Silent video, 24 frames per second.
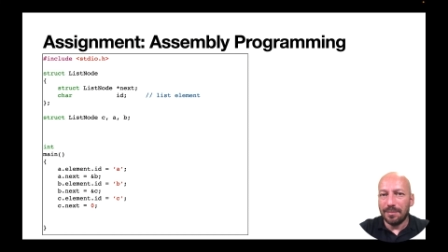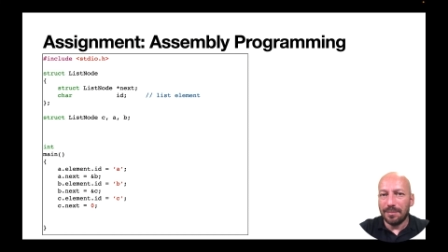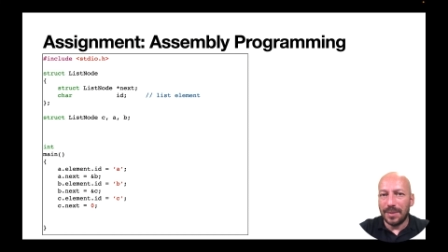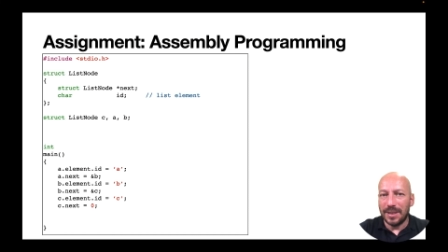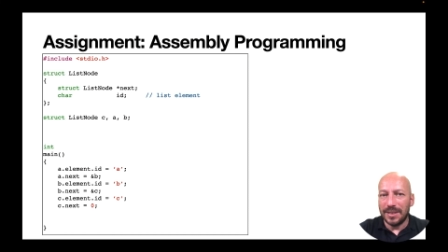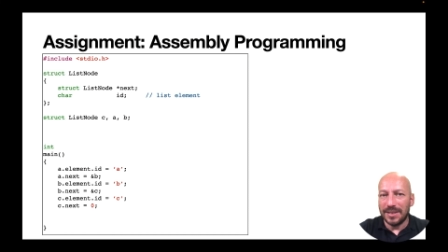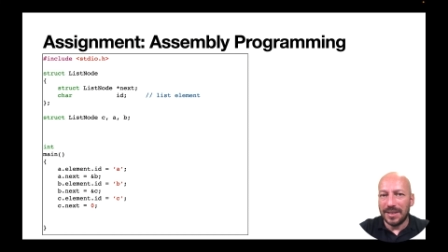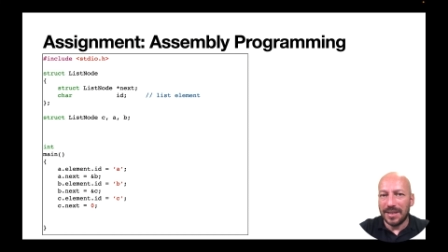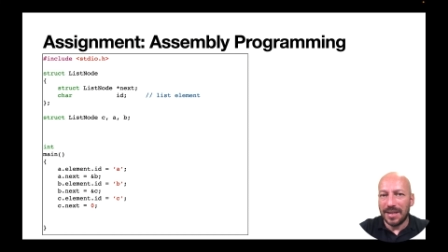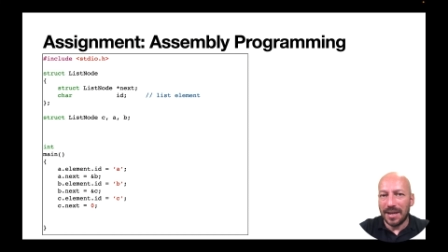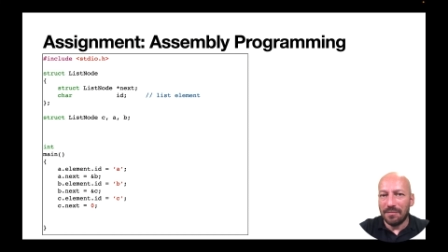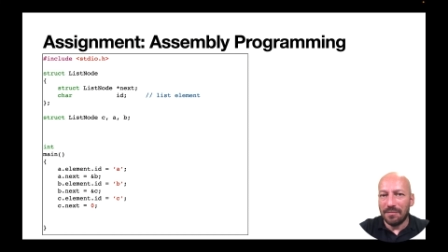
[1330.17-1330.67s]

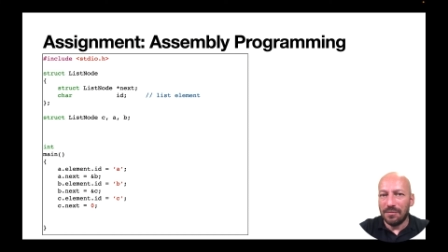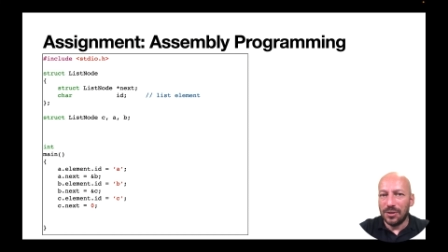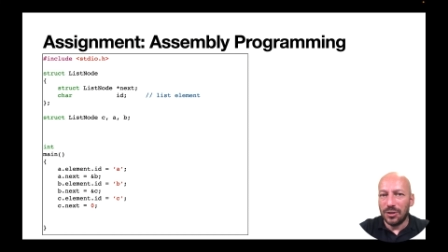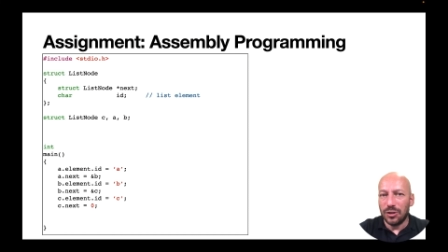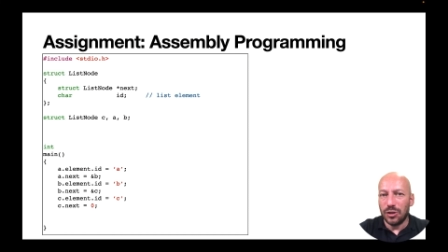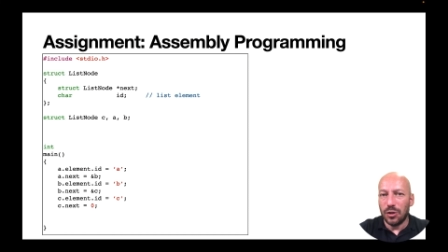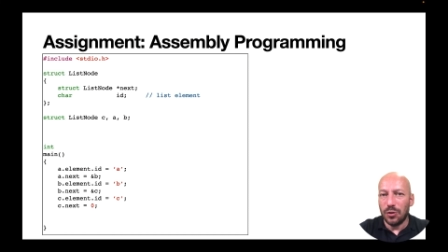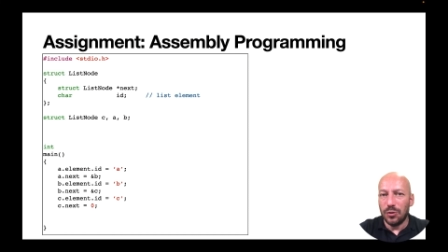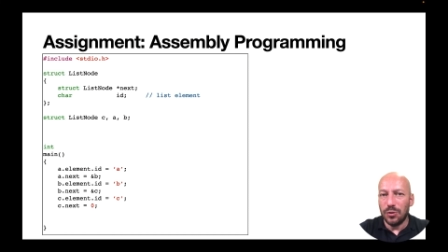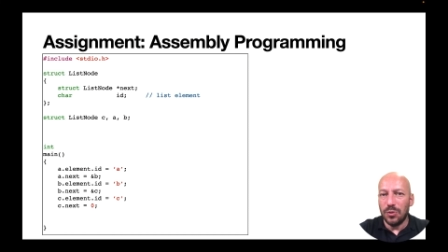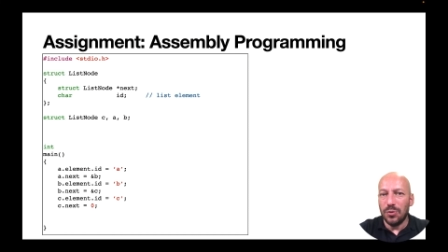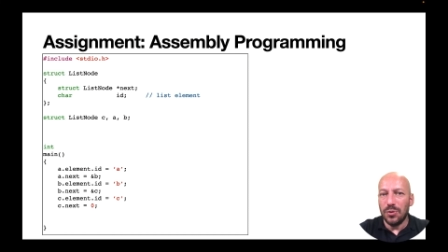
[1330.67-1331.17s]
Basically, I will
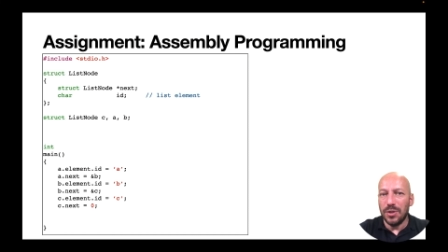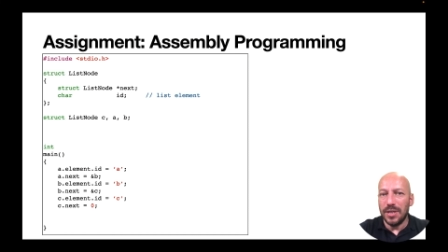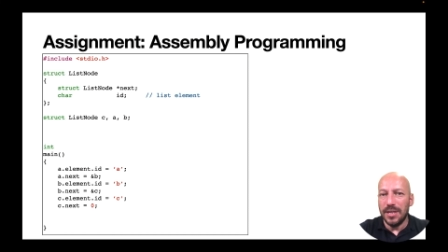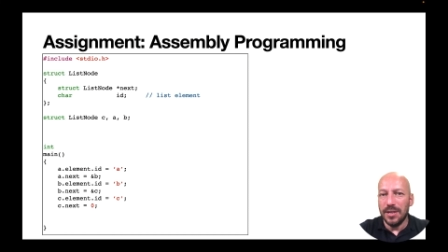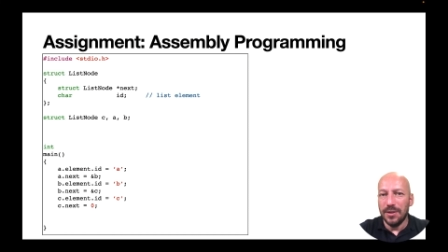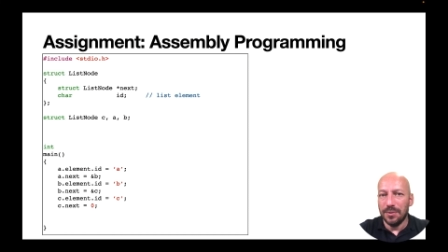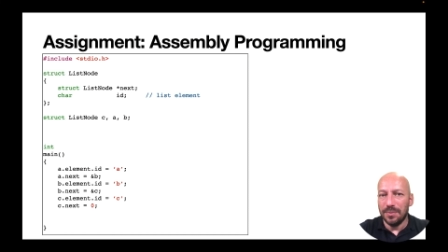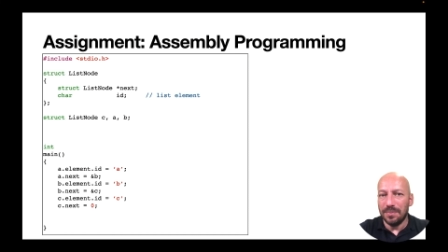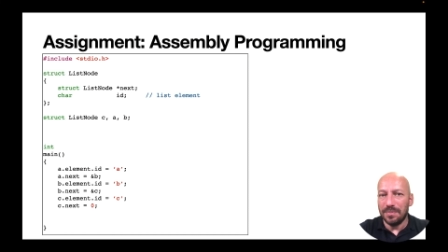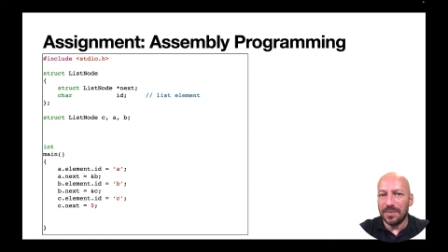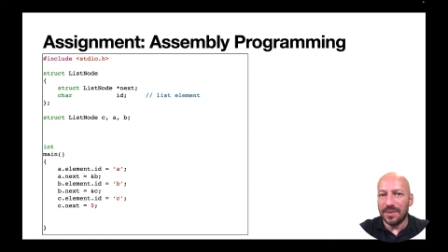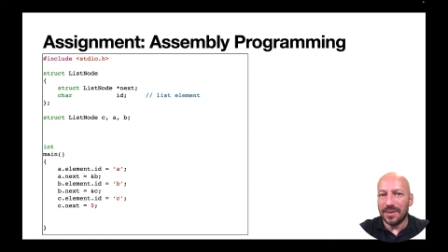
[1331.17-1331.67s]
show you
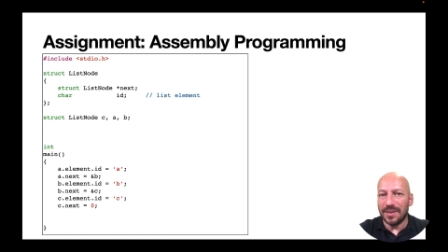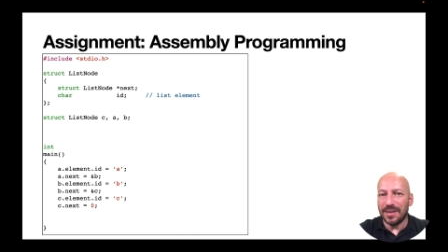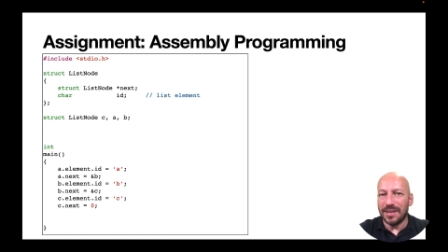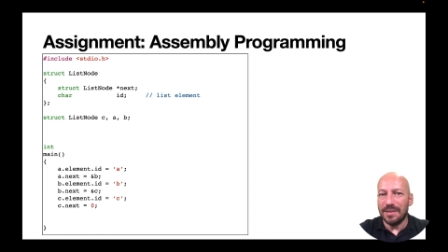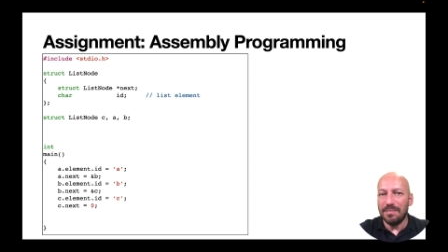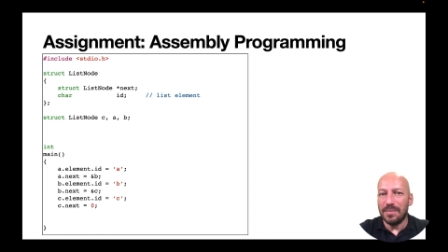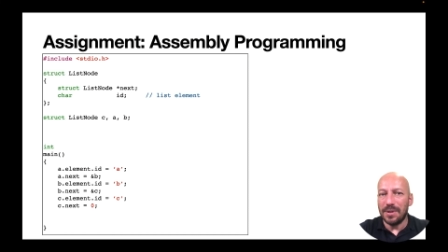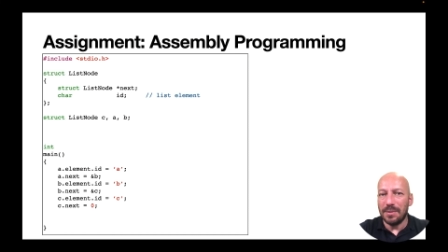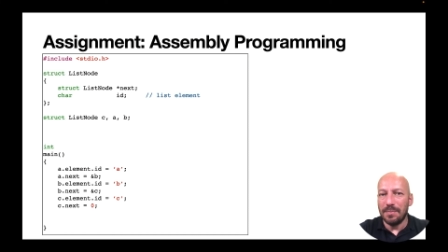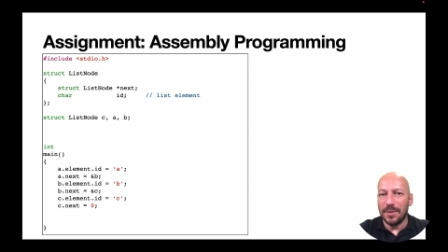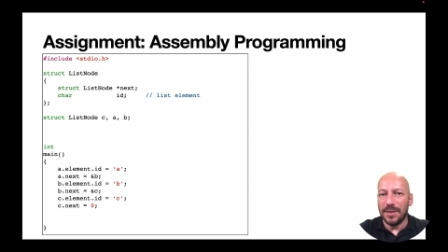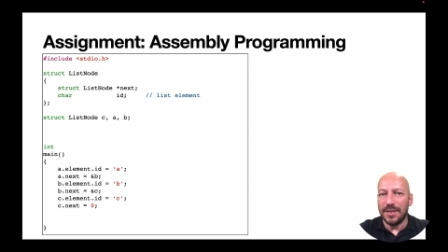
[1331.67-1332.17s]
here the
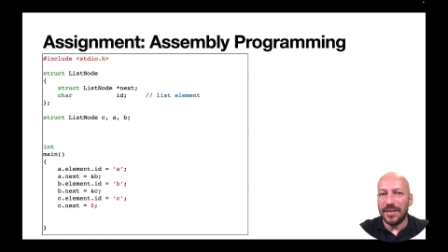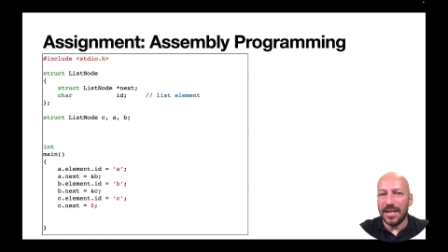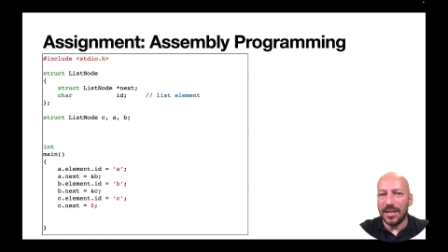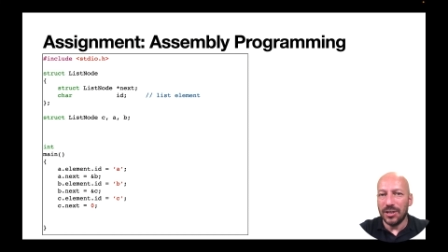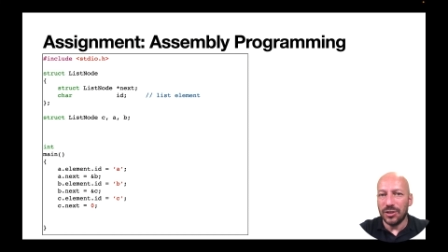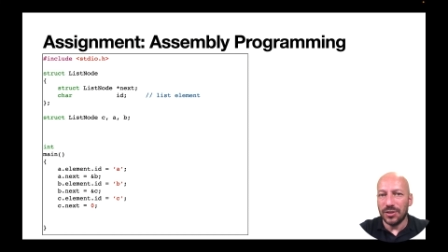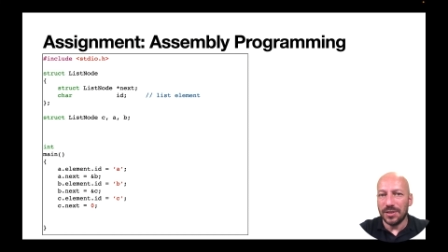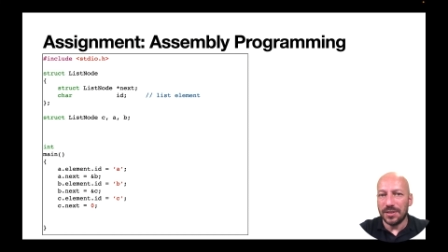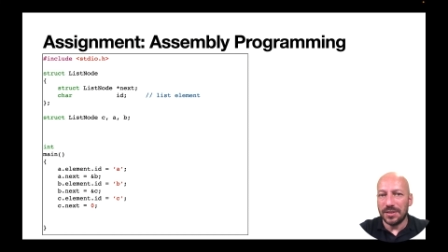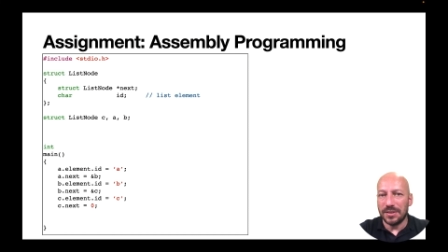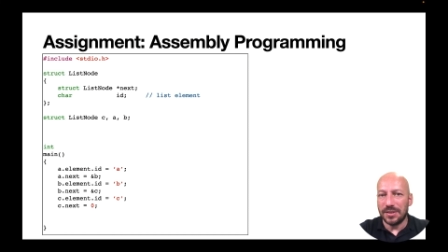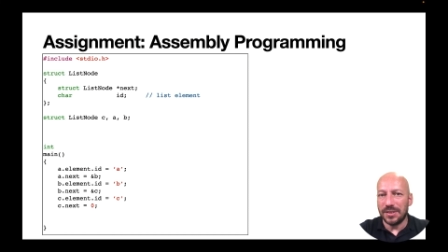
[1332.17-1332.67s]

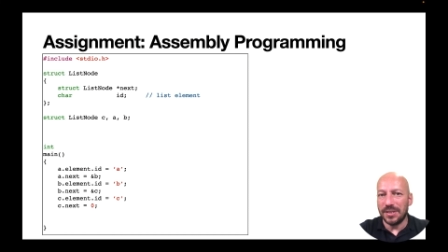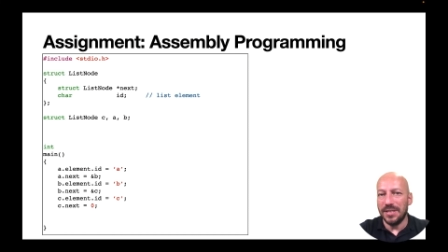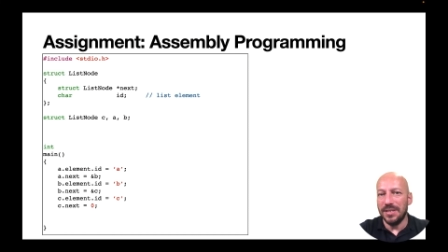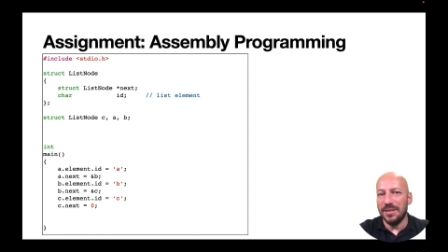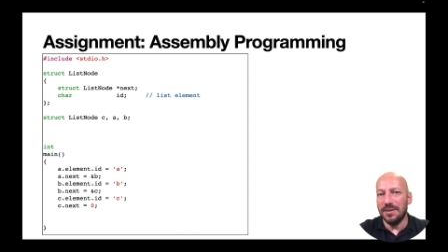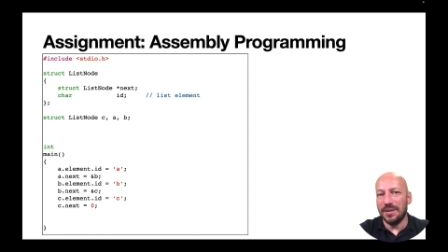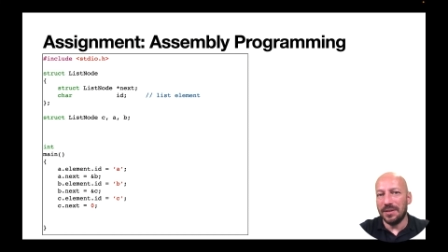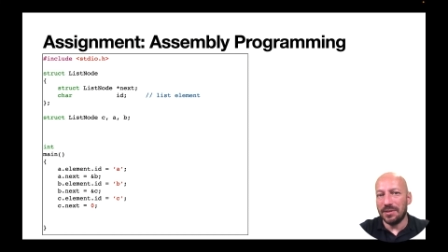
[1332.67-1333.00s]
implementation in C